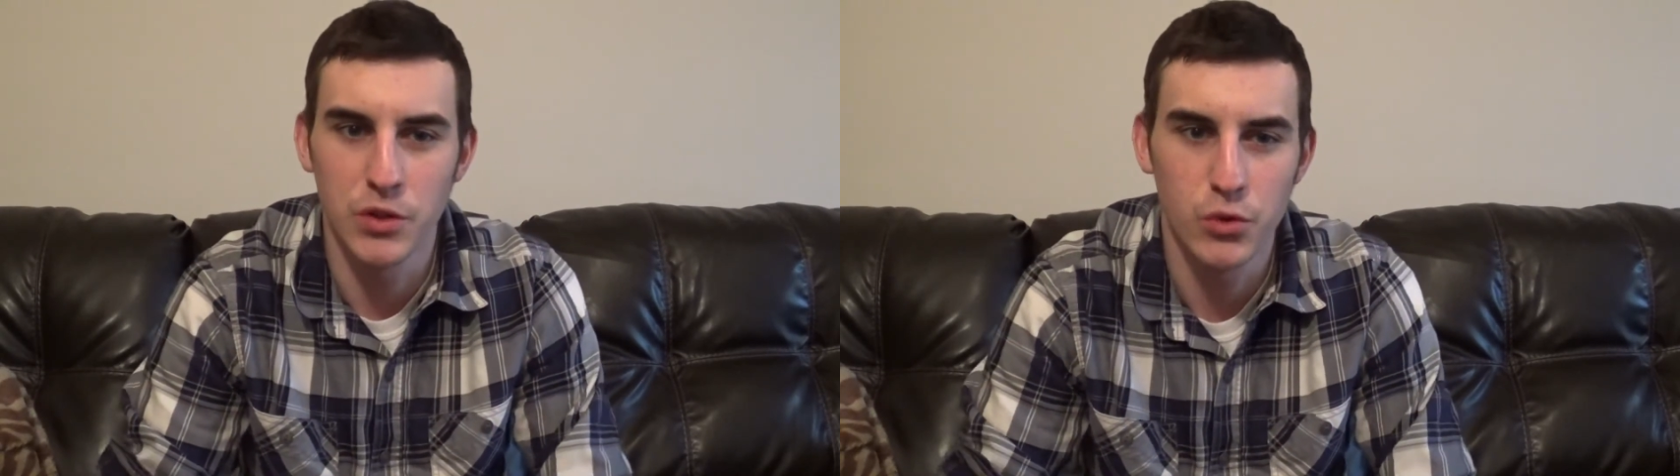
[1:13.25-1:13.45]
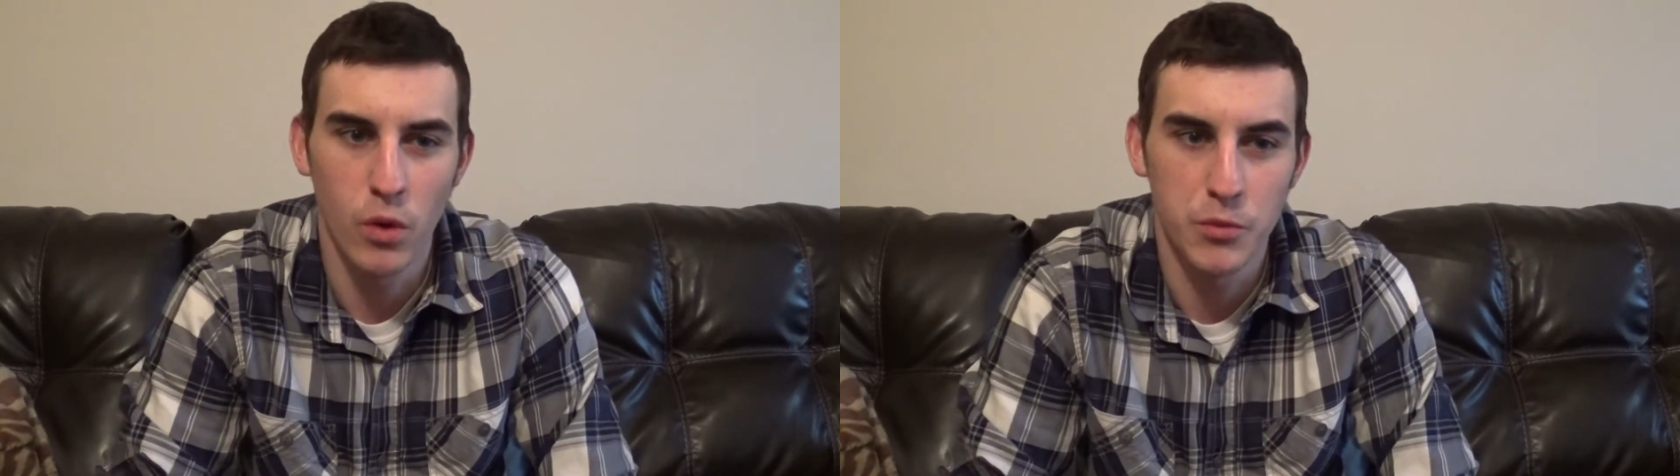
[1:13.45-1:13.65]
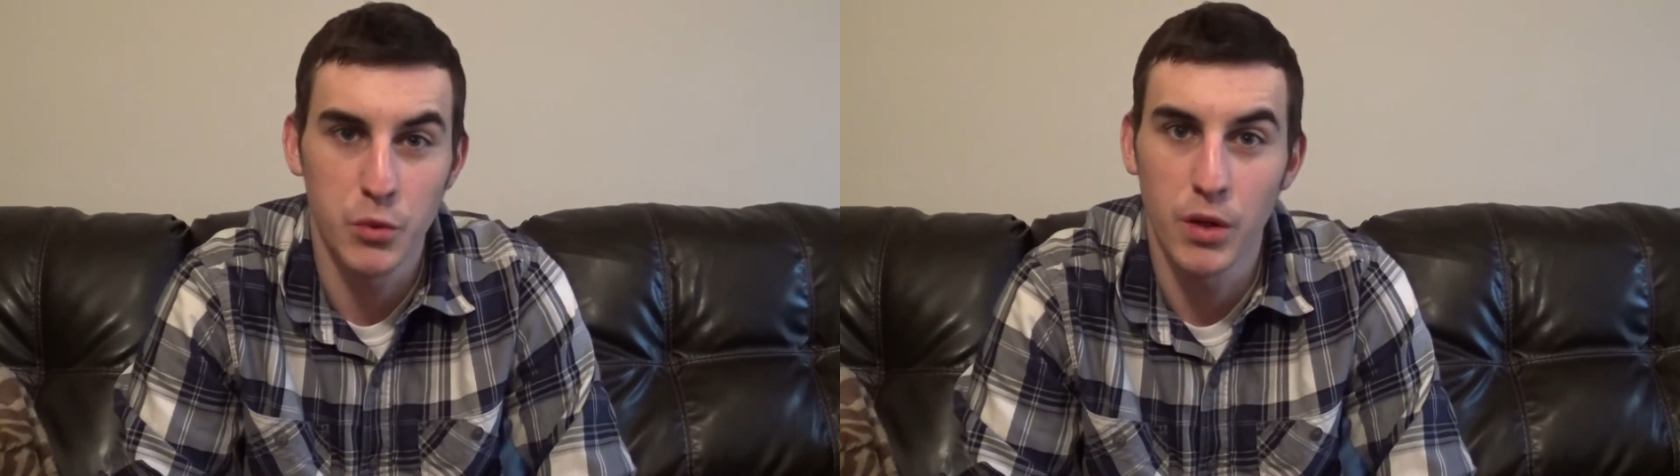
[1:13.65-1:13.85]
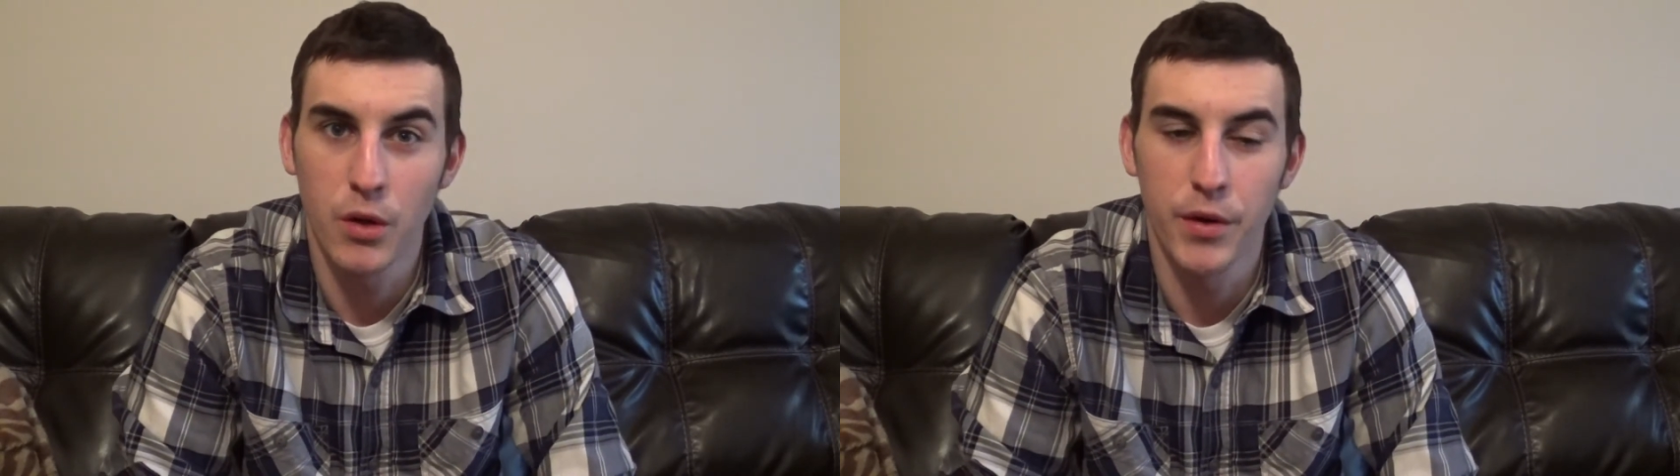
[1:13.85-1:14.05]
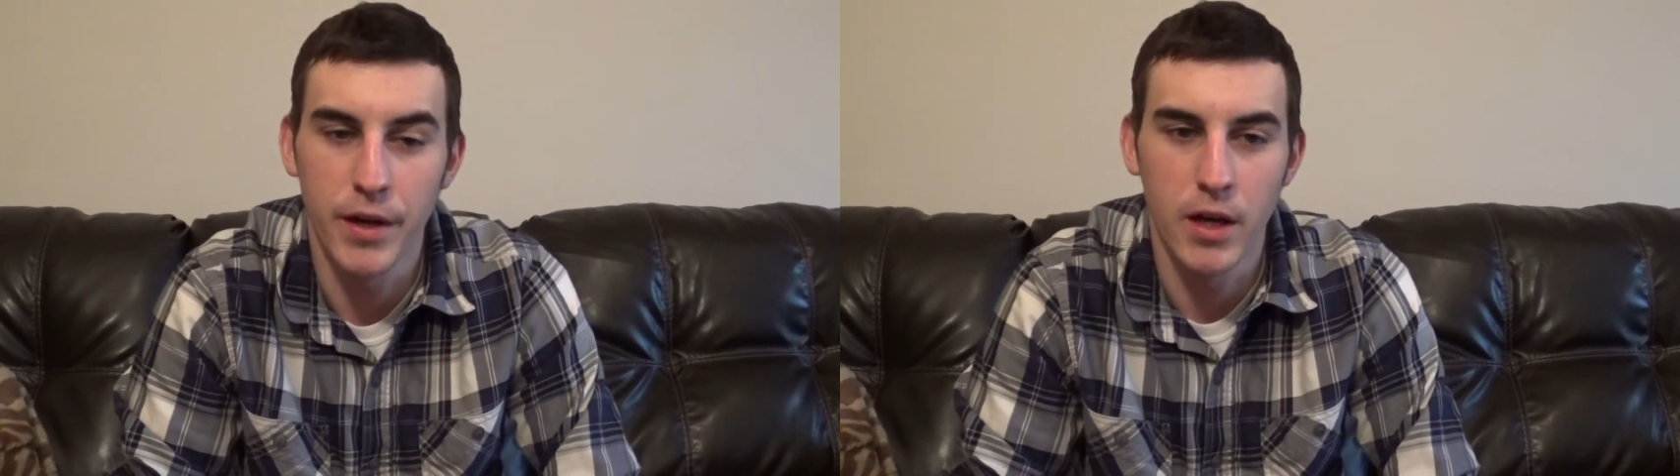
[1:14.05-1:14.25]
where storms were
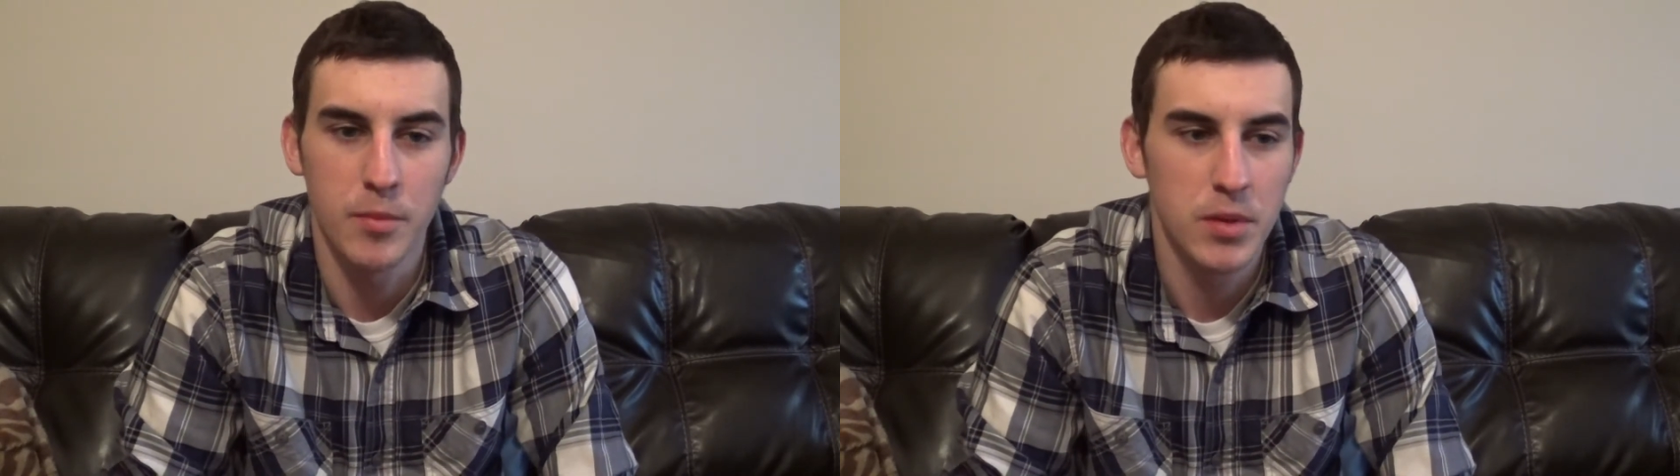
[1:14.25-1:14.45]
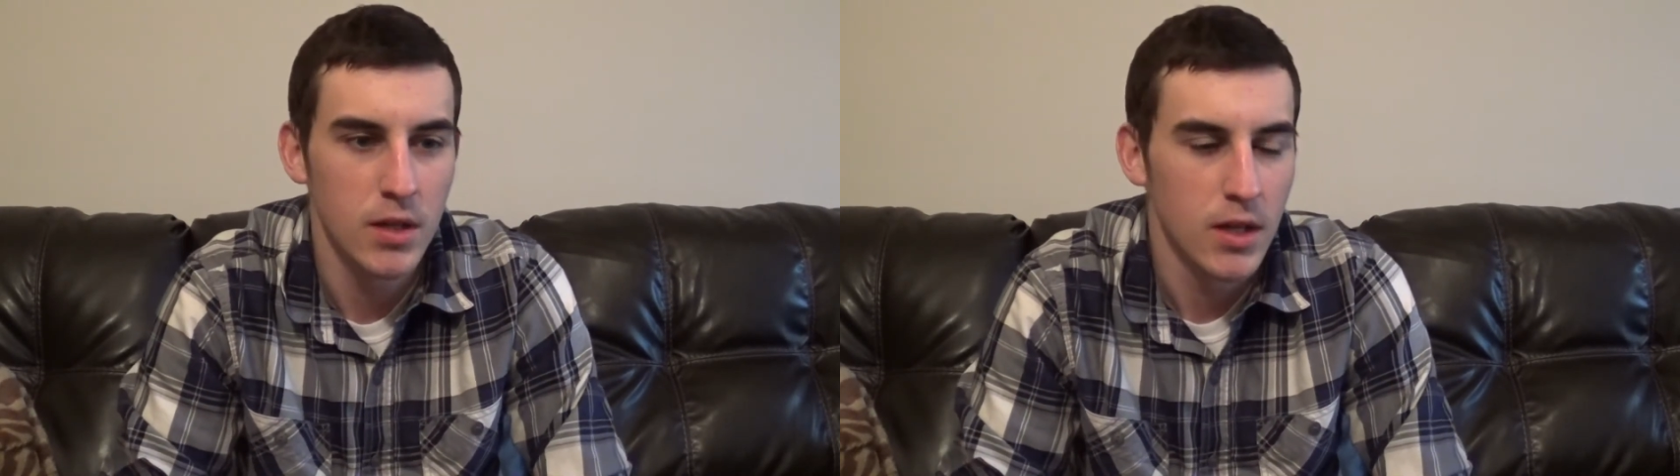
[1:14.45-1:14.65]
going up,